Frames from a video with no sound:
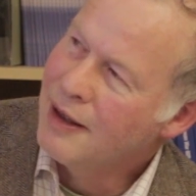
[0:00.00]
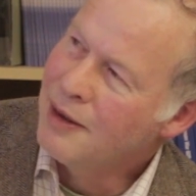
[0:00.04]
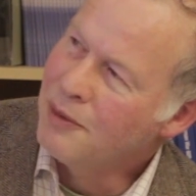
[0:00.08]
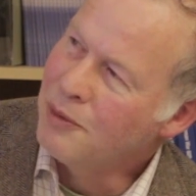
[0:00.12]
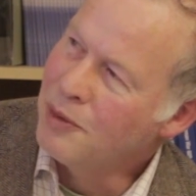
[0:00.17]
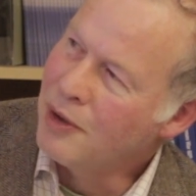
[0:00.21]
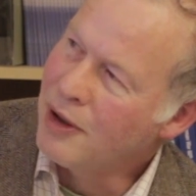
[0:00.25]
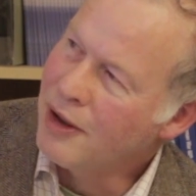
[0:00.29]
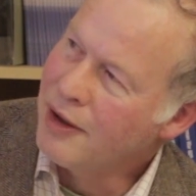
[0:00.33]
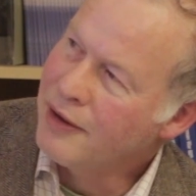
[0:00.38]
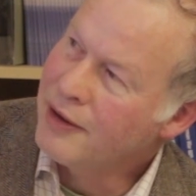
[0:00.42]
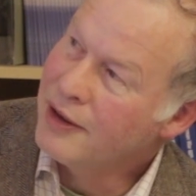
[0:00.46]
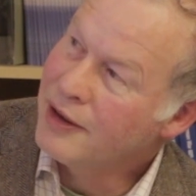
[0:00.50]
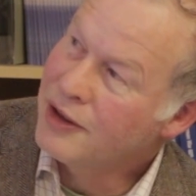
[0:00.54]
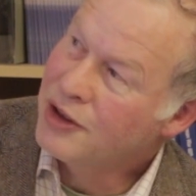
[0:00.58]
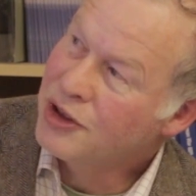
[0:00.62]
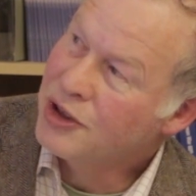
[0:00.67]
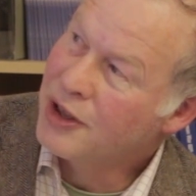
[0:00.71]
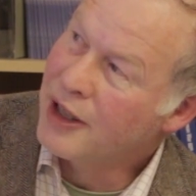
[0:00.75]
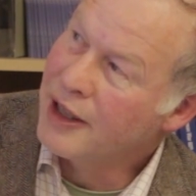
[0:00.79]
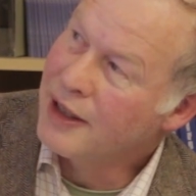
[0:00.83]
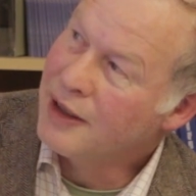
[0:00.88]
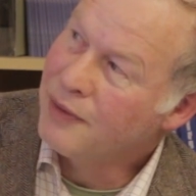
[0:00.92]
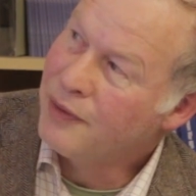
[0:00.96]
Rather,
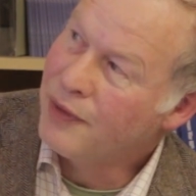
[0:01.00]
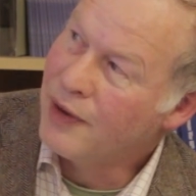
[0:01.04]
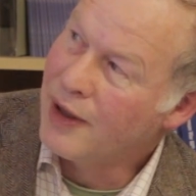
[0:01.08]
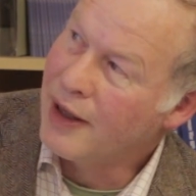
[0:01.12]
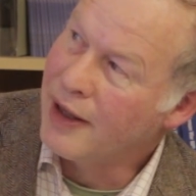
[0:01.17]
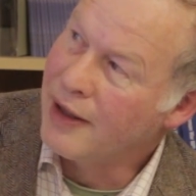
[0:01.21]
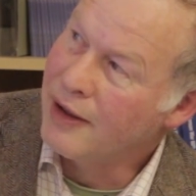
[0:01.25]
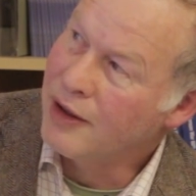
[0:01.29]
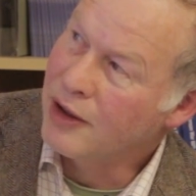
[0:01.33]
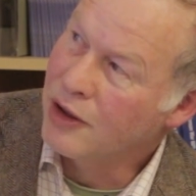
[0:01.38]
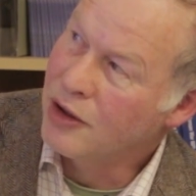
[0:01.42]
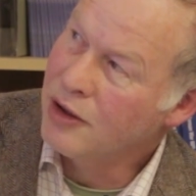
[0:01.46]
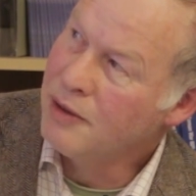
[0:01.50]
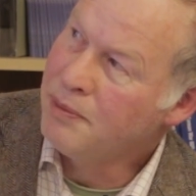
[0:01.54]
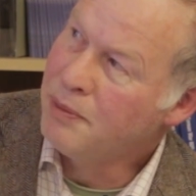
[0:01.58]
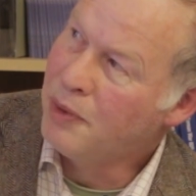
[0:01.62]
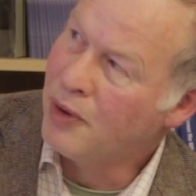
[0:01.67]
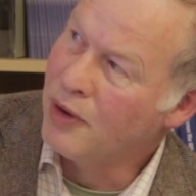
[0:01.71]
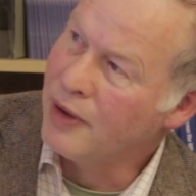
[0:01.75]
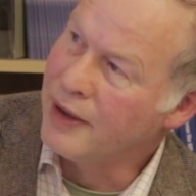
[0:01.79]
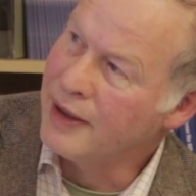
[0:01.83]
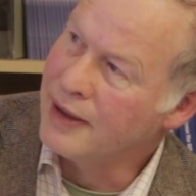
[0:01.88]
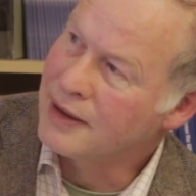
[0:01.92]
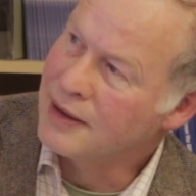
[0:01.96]
try to find the good
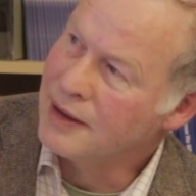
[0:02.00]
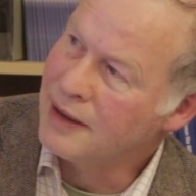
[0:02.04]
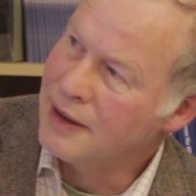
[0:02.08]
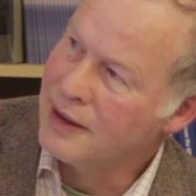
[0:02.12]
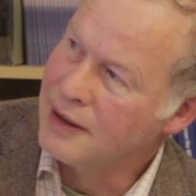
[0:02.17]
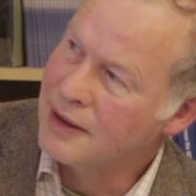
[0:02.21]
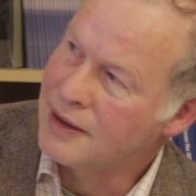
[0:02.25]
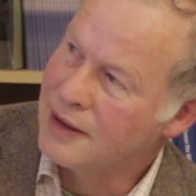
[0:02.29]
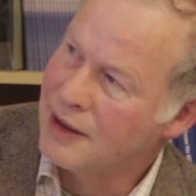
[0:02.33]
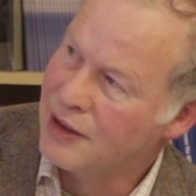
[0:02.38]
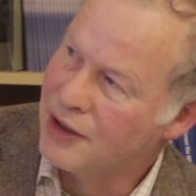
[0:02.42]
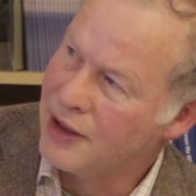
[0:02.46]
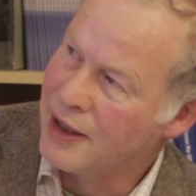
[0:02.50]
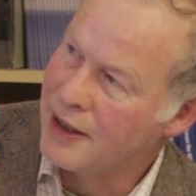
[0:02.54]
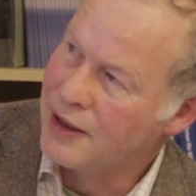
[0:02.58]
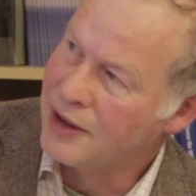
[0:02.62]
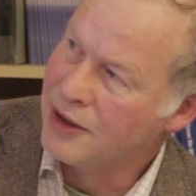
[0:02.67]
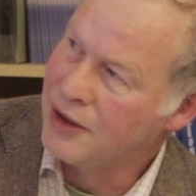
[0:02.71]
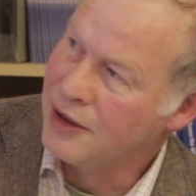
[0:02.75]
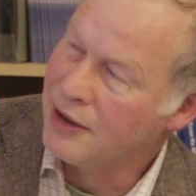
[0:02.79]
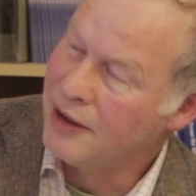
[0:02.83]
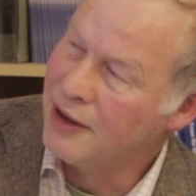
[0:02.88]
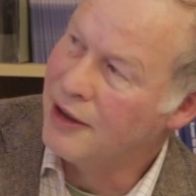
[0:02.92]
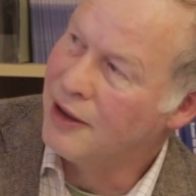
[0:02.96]
points in his
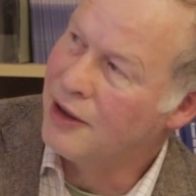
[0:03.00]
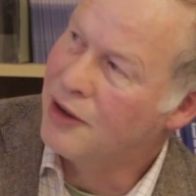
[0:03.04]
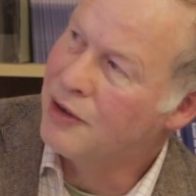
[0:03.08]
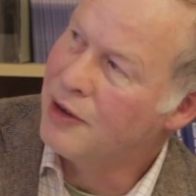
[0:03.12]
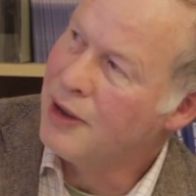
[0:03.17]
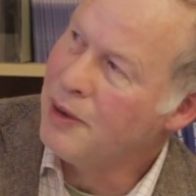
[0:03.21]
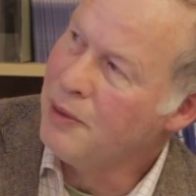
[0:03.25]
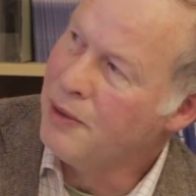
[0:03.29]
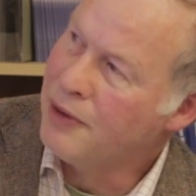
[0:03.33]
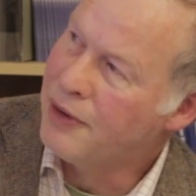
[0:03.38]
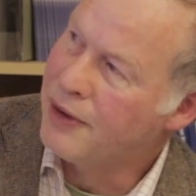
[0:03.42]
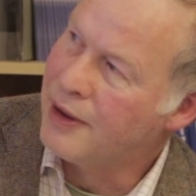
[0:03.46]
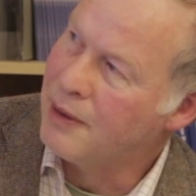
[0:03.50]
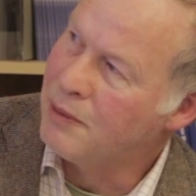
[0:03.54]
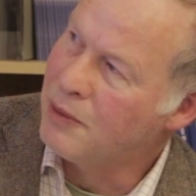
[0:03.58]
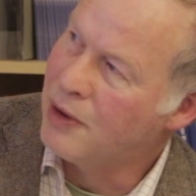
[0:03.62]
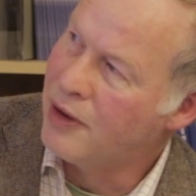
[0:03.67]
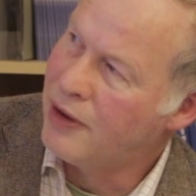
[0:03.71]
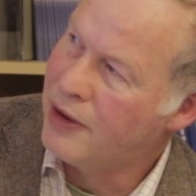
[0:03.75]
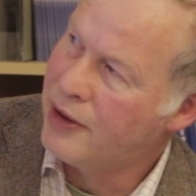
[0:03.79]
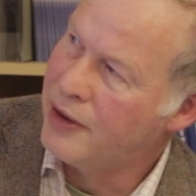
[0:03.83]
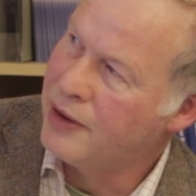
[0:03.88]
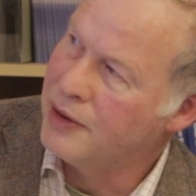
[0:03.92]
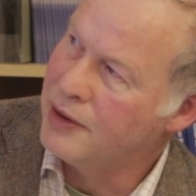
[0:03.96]
suggestion and agree with him
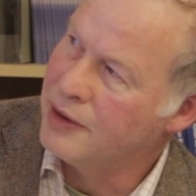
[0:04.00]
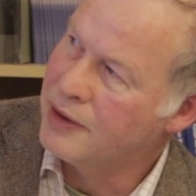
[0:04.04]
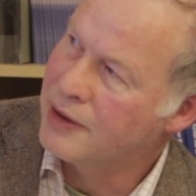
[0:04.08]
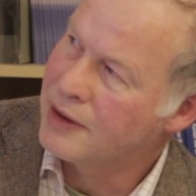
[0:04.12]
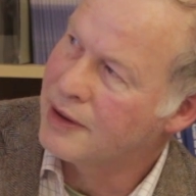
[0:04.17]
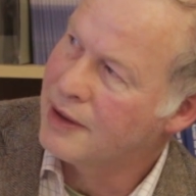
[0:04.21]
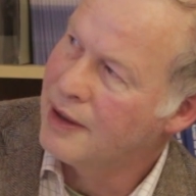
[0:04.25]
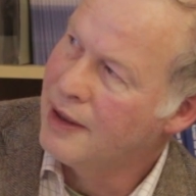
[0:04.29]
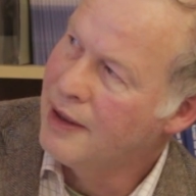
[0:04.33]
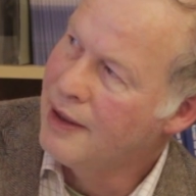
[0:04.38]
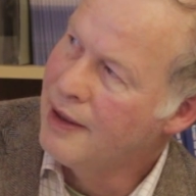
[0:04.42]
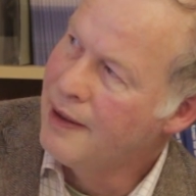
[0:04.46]
on those.